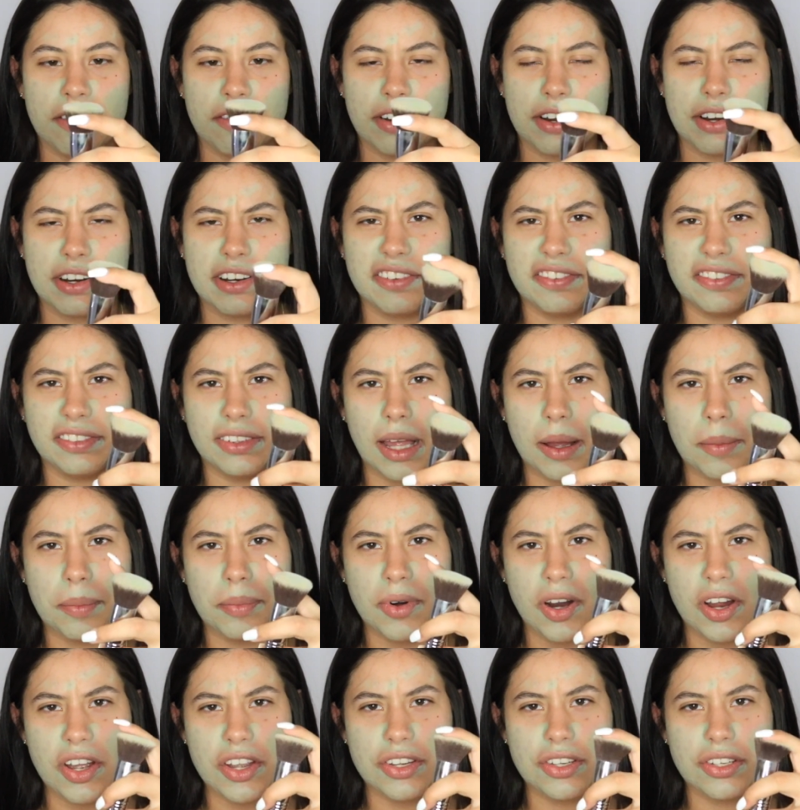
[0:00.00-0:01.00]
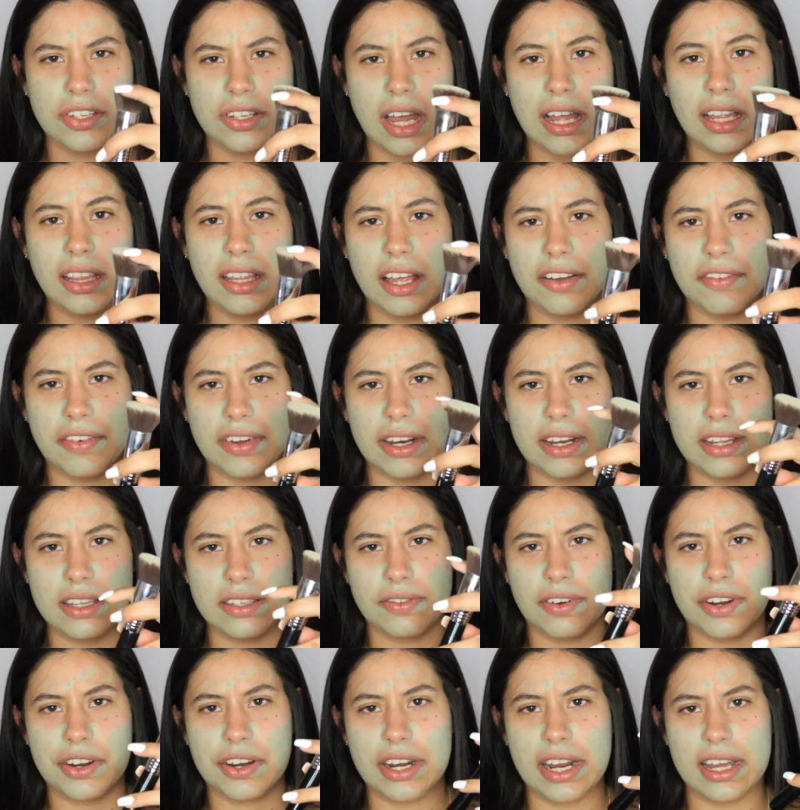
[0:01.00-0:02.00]
very flat brush. I love it.
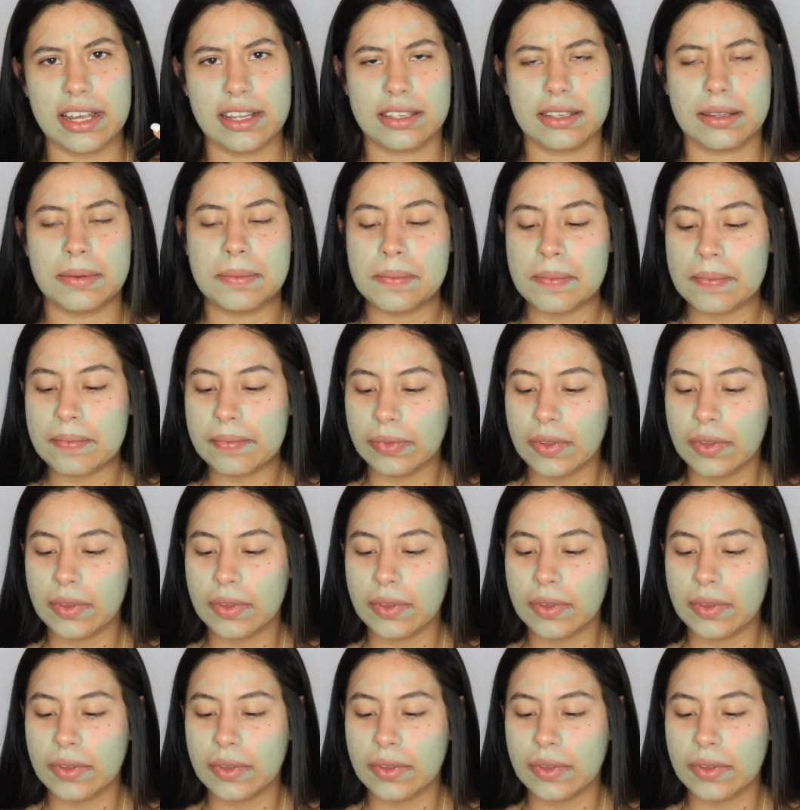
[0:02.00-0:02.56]
It's very nice.